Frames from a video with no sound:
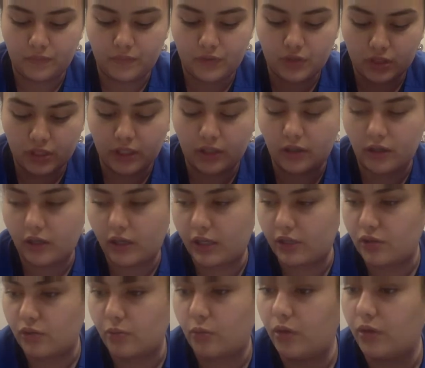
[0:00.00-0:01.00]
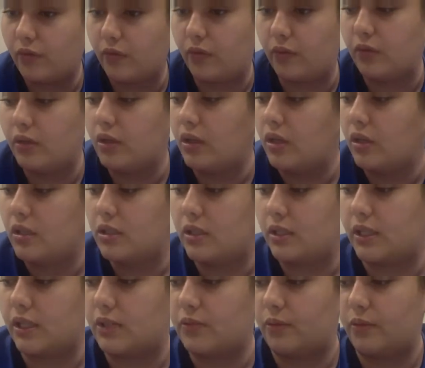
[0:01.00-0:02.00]
check our hydromorphone. So
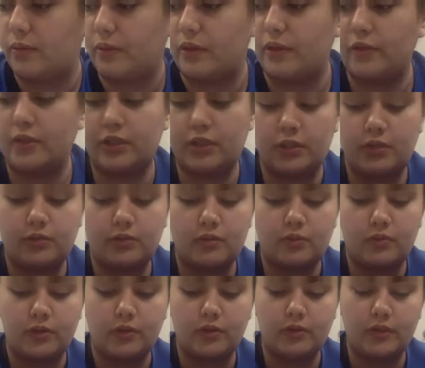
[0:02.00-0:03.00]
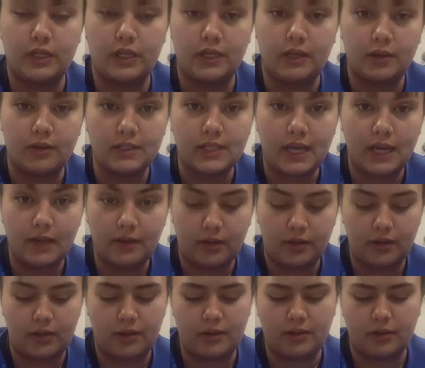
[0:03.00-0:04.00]
next, what we're going to do is we're going to get our
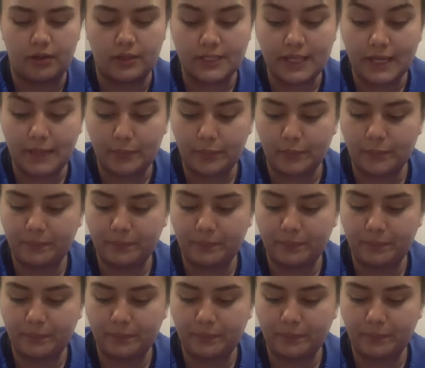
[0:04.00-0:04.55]
tape.